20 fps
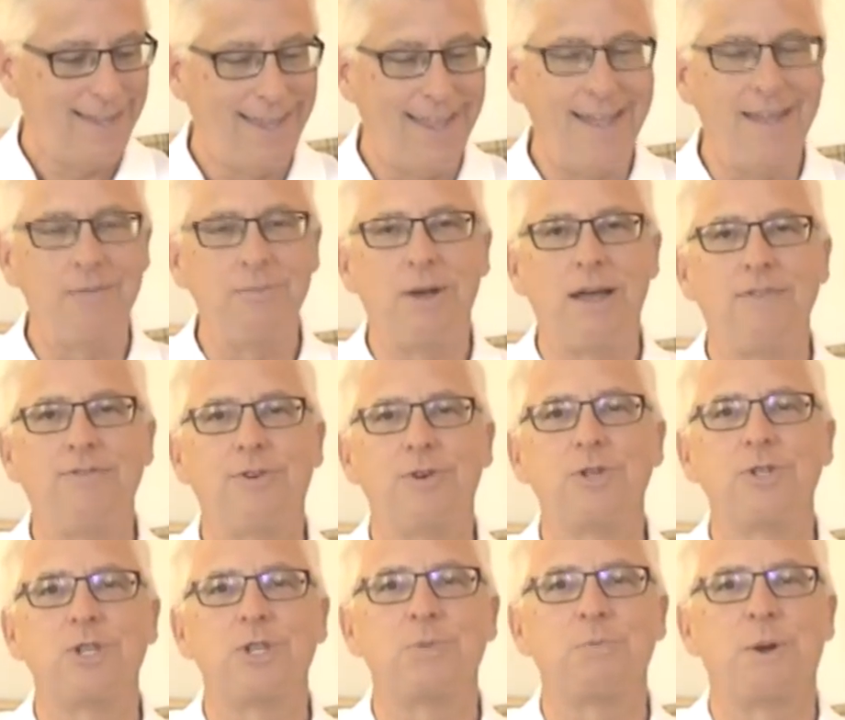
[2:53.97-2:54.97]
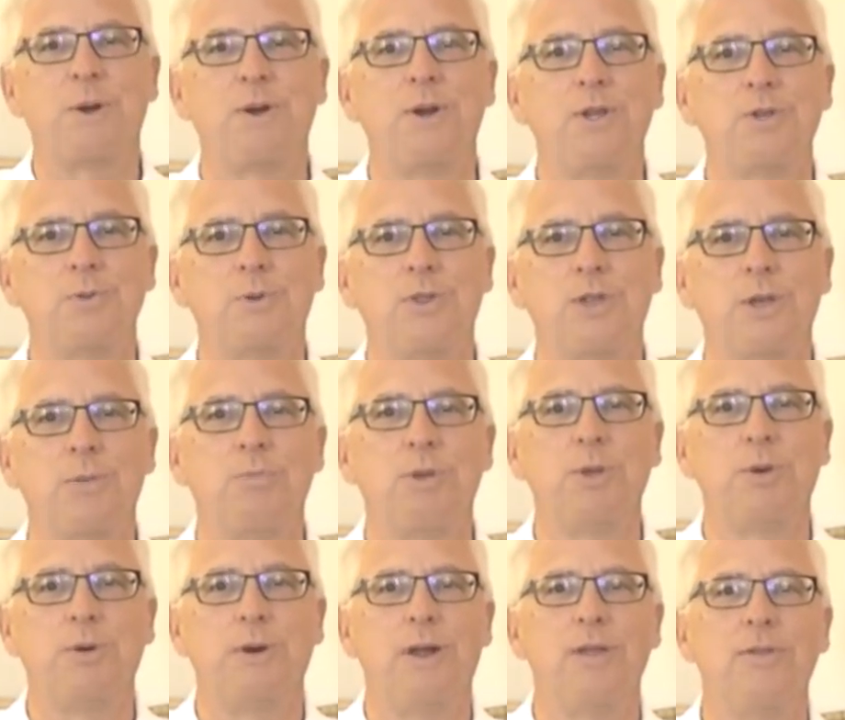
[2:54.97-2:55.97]
And my first experience with a
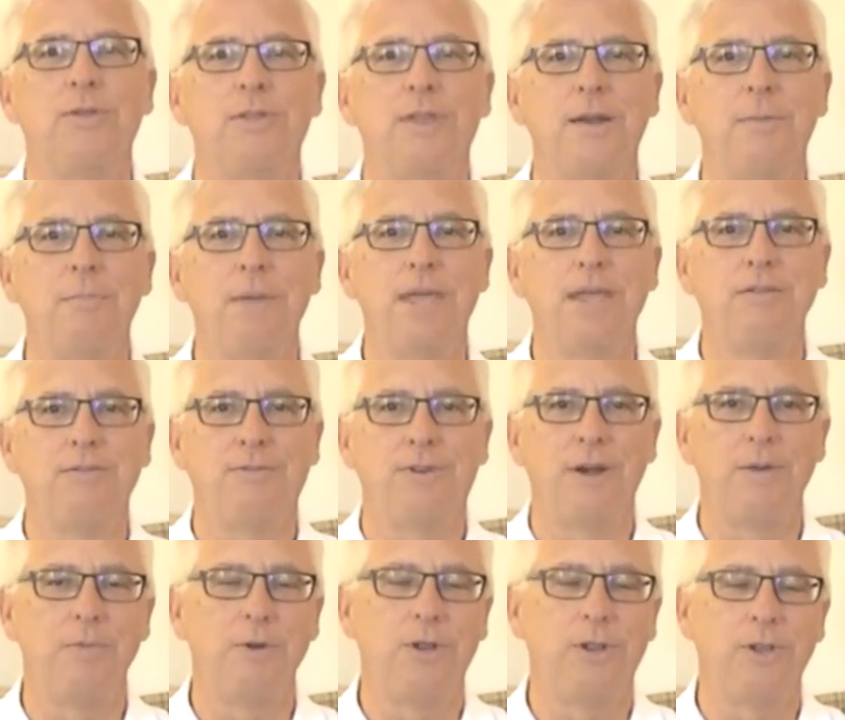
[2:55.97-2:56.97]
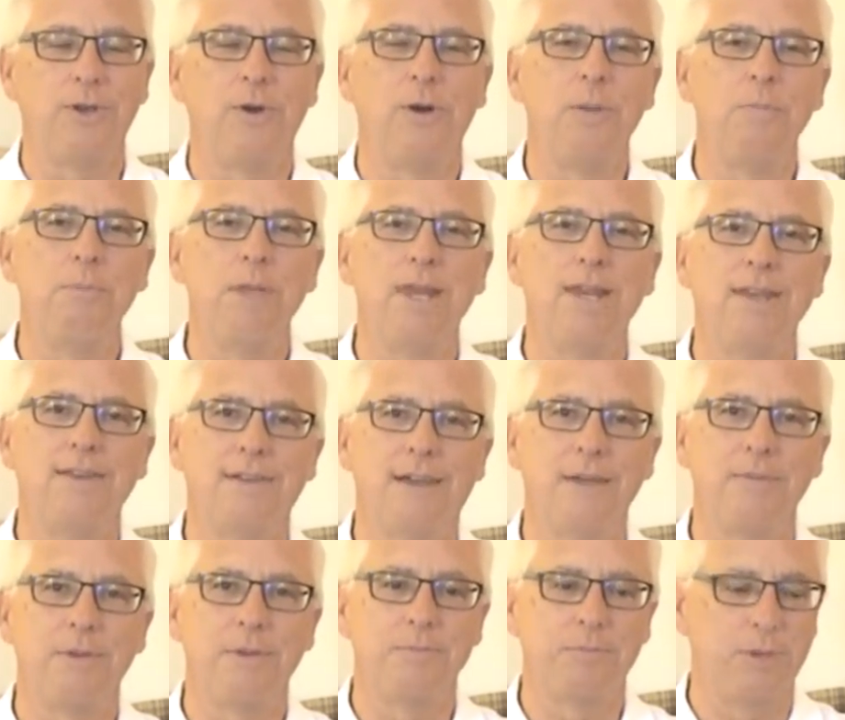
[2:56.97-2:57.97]
computer other than a mainframe, really, or a mini
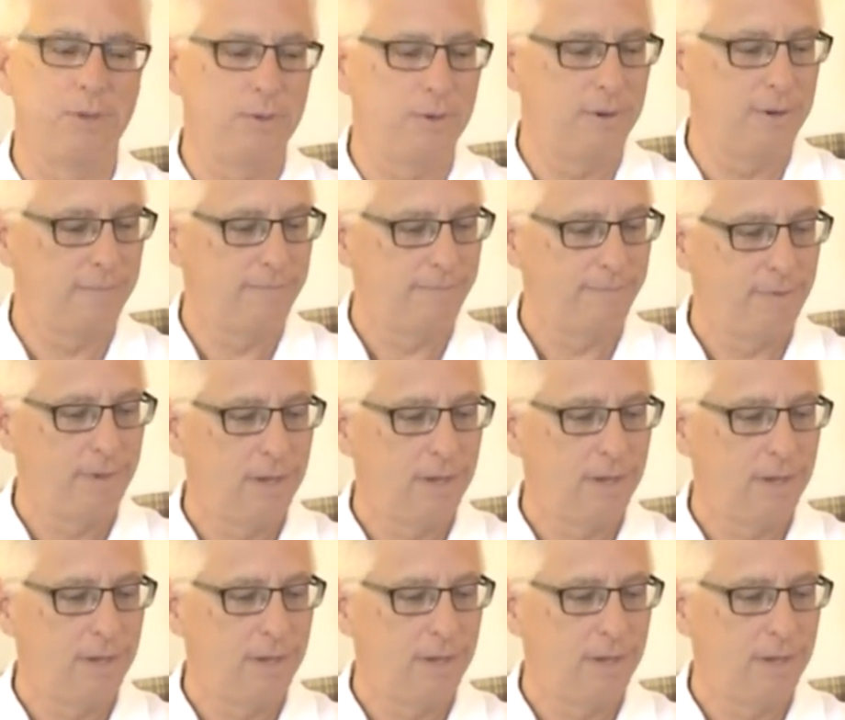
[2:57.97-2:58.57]
type computer.